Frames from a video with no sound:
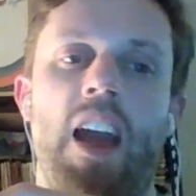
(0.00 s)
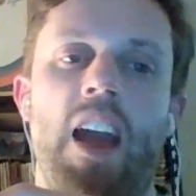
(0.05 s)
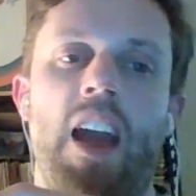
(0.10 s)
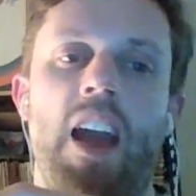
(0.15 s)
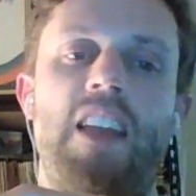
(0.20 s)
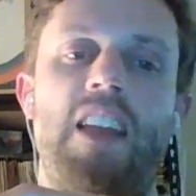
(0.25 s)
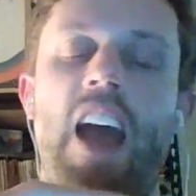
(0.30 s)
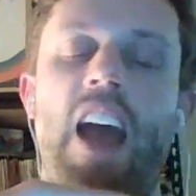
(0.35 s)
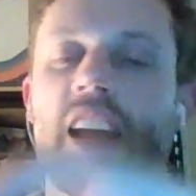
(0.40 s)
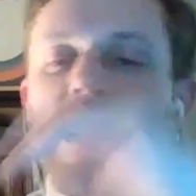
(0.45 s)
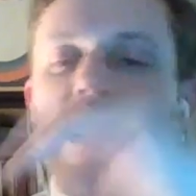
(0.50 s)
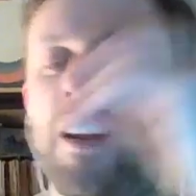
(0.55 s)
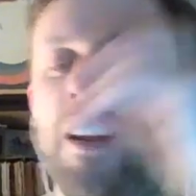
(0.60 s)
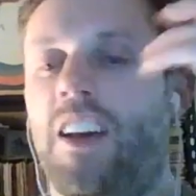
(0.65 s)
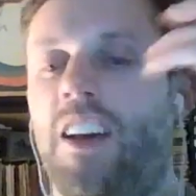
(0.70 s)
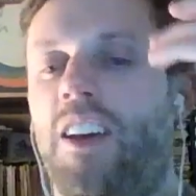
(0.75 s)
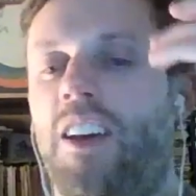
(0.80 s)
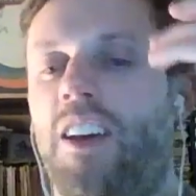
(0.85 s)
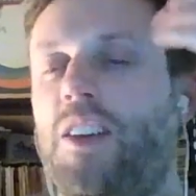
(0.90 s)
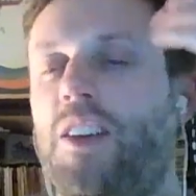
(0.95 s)
And then
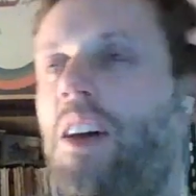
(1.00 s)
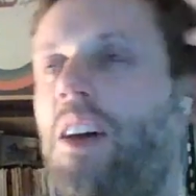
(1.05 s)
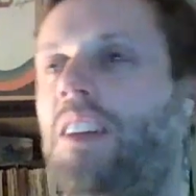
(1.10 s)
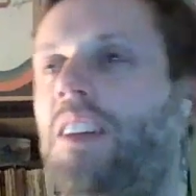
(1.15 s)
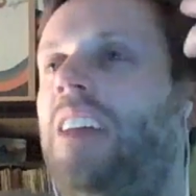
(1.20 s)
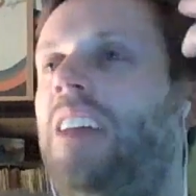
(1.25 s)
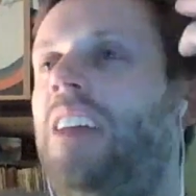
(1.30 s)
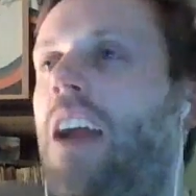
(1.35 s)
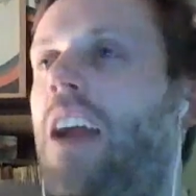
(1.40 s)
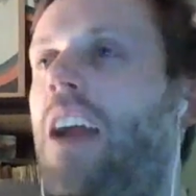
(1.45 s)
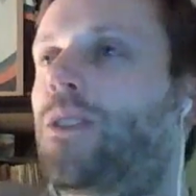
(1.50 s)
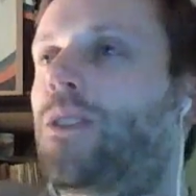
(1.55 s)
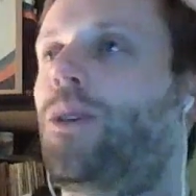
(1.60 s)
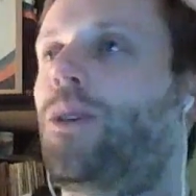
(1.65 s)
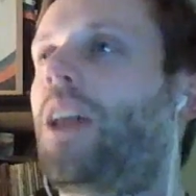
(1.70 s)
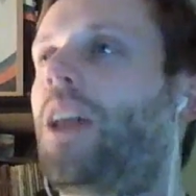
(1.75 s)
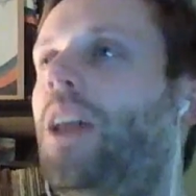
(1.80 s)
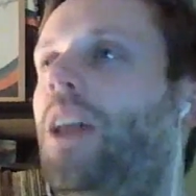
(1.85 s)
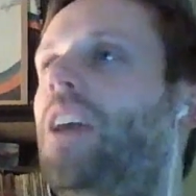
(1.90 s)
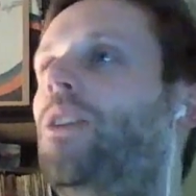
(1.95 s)
a day or two
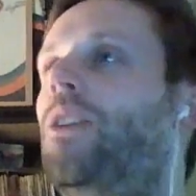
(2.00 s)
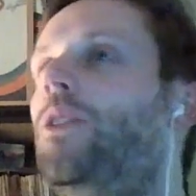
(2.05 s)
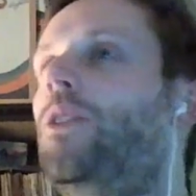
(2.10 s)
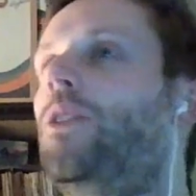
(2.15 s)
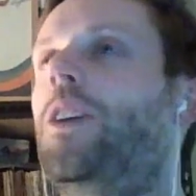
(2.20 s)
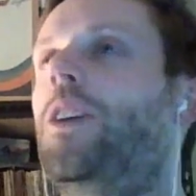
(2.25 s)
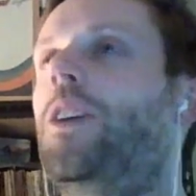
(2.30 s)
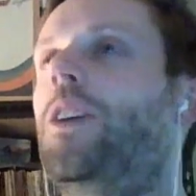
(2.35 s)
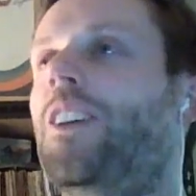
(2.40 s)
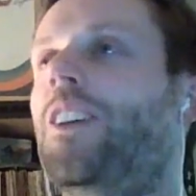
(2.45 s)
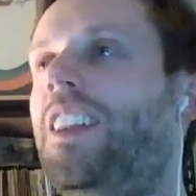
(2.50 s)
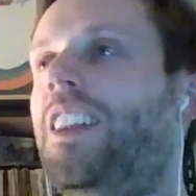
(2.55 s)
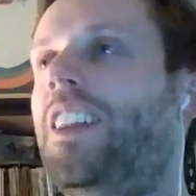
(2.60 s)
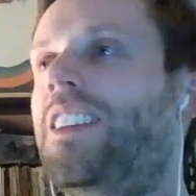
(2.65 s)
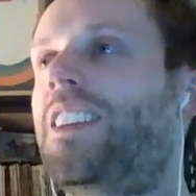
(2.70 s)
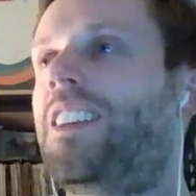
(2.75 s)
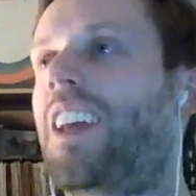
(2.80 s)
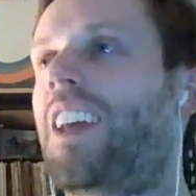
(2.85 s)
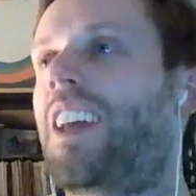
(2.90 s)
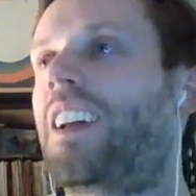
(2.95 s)
later, you hear that
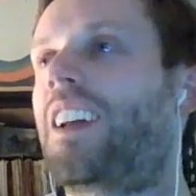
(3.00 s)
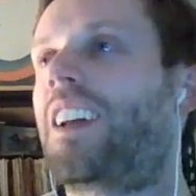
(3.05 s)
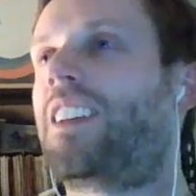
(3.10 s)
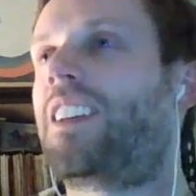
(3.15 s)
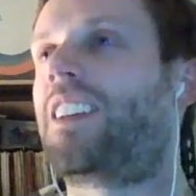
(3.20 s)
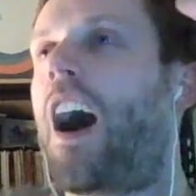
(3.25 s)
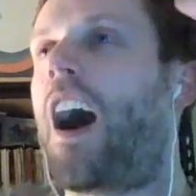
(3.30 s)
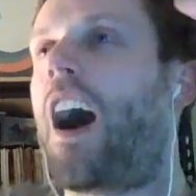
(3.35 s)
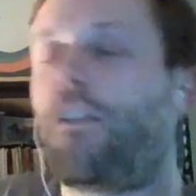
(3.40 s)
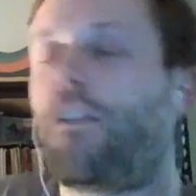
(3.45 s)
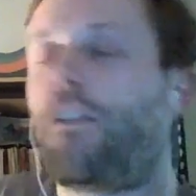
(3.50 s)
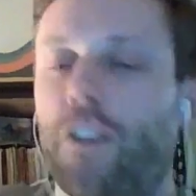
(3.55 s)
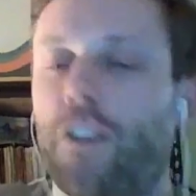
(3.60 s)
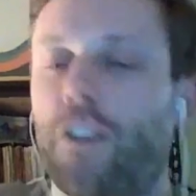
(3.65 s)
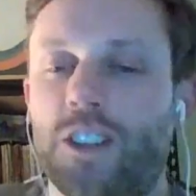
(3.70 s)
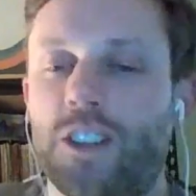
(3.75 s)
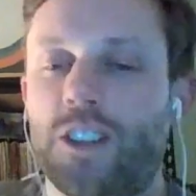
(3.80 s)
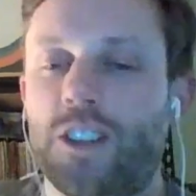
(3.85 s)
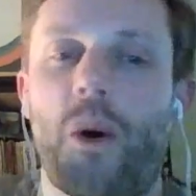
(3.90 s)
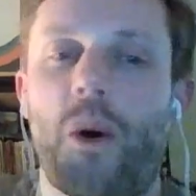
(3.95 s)
there's like a
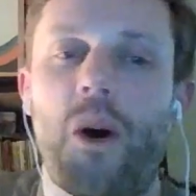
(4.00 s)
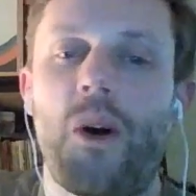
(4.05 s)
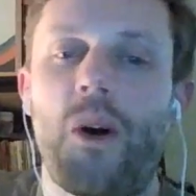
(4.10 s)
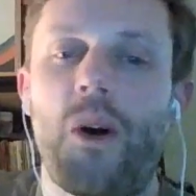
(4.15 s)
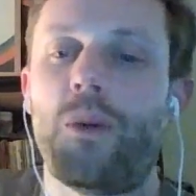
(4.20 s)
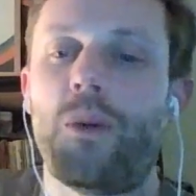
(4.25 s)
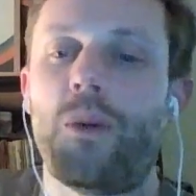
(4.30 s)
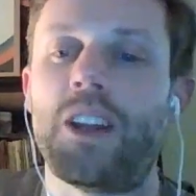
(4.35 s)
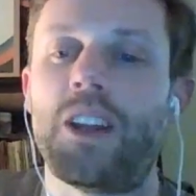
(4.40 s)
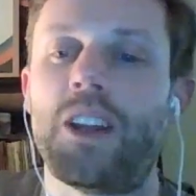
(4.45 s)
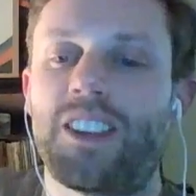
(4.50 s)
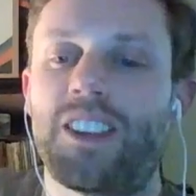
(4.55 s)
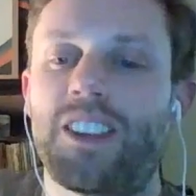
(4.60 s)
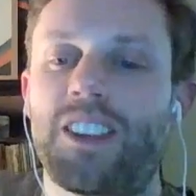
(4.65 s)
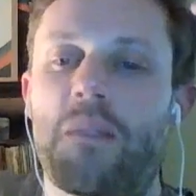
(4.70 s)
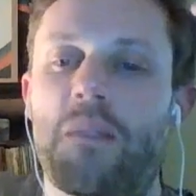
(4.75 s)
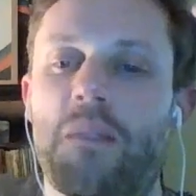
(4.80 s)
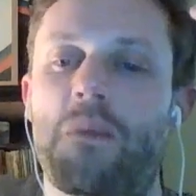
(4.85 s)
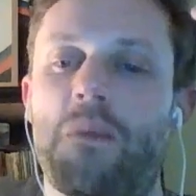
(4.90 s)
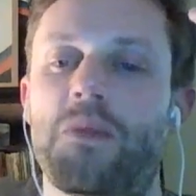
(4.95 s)
conference call with
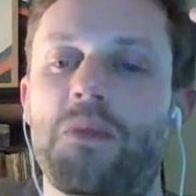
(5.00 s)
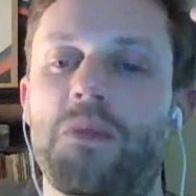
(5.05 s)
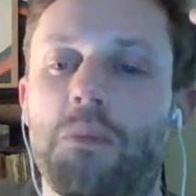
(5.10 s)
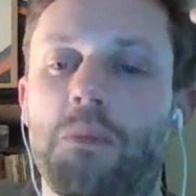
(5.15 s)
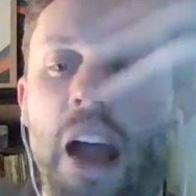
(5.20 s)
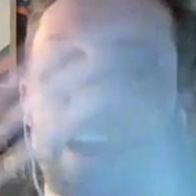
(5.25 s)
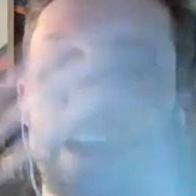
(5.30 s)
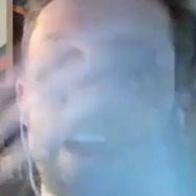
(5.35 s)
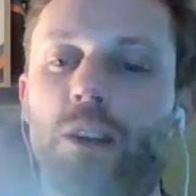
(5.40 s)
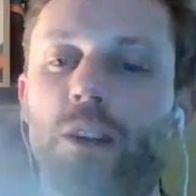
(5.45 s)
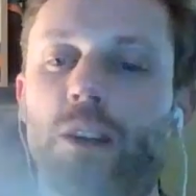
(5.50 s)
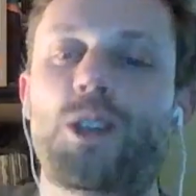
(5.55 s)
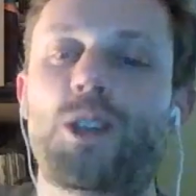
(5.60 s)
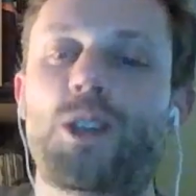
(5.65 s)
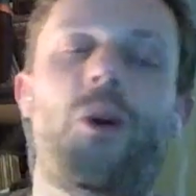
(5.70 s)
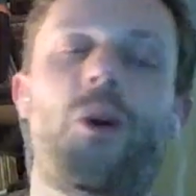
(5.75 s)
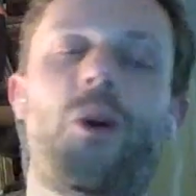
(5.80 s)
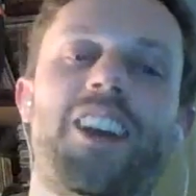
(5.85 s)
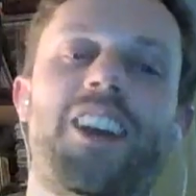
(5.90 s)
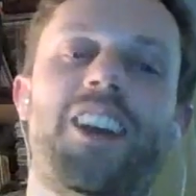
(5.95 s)
Michael
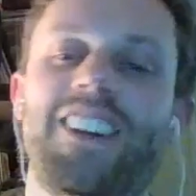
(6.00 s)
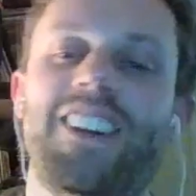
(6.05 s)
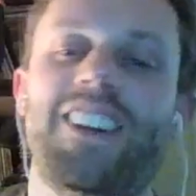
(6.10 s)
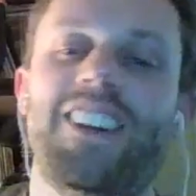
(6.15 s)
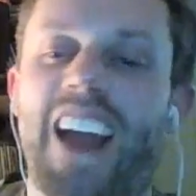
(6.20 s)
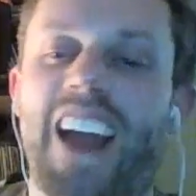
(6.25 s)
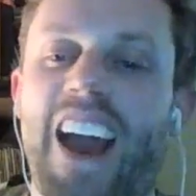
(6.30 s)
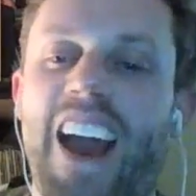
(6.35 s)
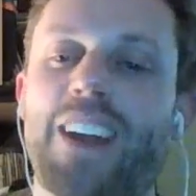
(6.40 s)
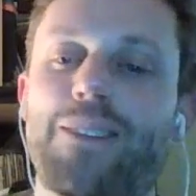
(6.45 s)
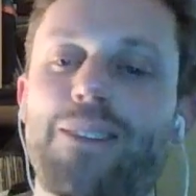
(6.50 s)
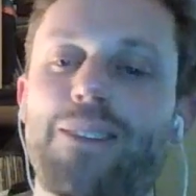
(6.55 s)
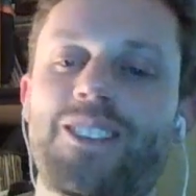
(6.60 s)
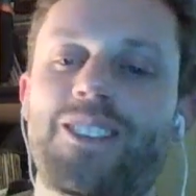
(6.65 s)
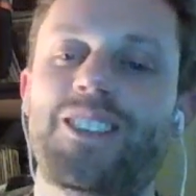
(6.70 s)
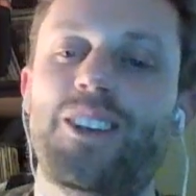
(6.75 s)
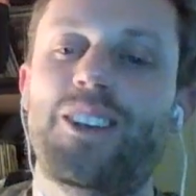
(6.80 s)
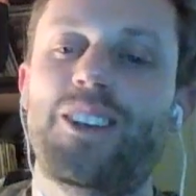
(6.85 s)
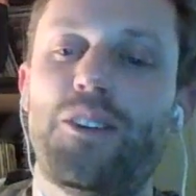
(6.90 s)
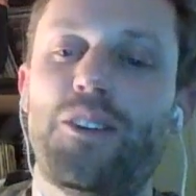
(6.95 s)
Jordan, Adam
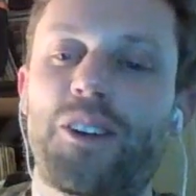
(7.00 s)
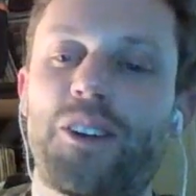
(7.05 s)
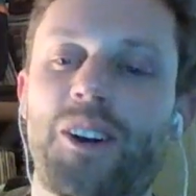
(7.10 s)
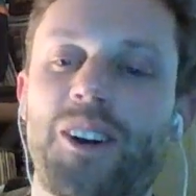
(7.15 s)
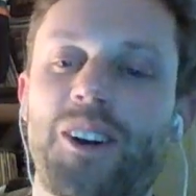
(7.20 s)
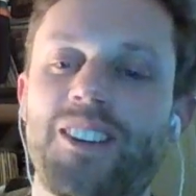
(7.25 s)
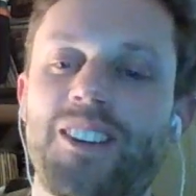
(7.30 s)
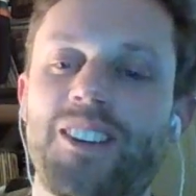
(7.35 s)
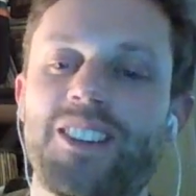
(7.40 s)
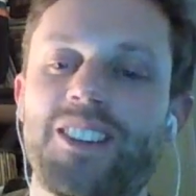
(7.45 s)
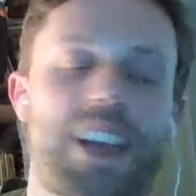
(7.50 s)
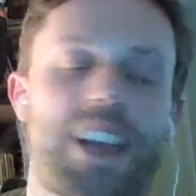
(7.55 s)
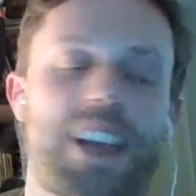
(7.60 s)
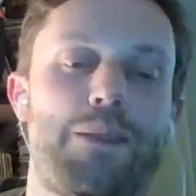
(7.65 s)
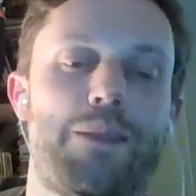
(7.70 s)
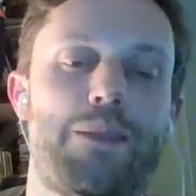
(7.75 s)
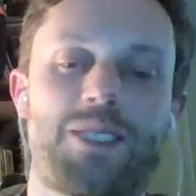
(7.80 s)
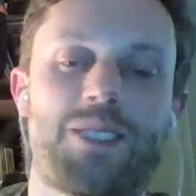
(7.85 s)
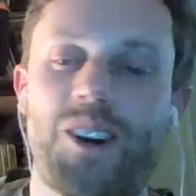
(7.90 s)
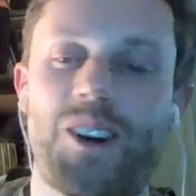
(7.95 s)
Silver,
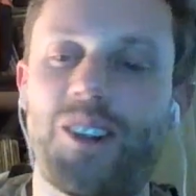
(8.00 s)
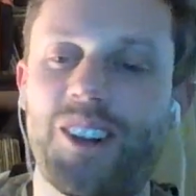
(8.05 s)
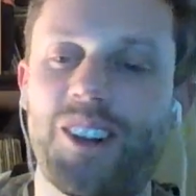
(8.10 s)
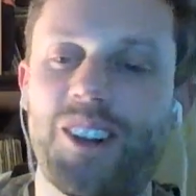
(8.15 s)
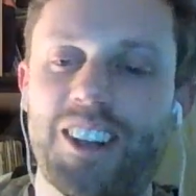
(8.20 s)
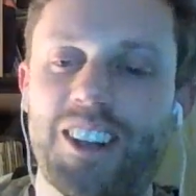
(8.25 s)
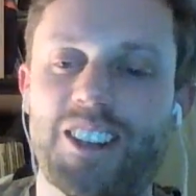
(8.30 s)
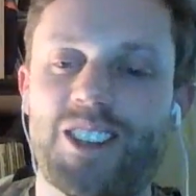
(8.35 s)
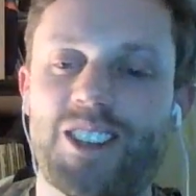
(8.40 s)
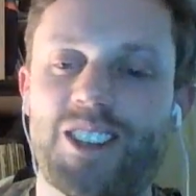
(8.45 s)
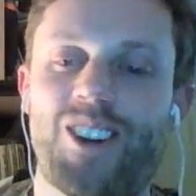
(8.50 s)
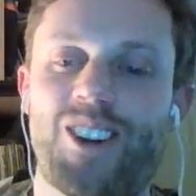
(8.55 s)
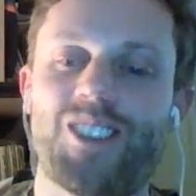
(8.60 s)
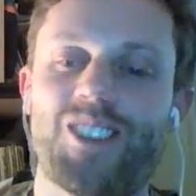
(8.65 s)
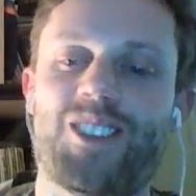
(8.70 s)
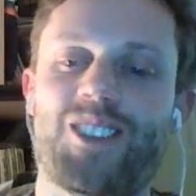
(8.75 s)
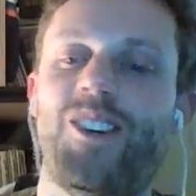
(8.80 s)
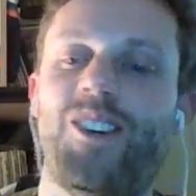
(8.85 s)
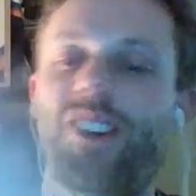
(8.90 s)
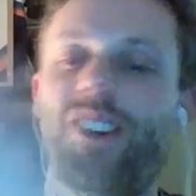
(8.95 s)
James Dolan, and
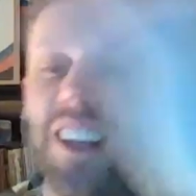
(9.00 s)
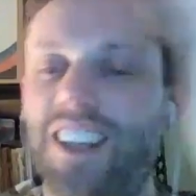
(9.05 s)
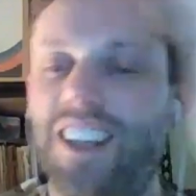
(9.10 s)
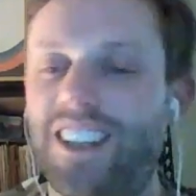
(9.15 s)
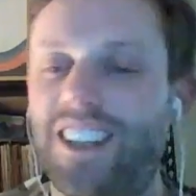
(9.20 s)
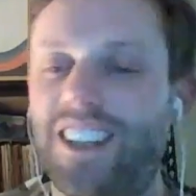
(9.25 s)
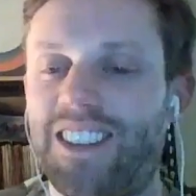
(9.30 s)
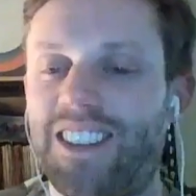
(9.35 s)
Charles Oakley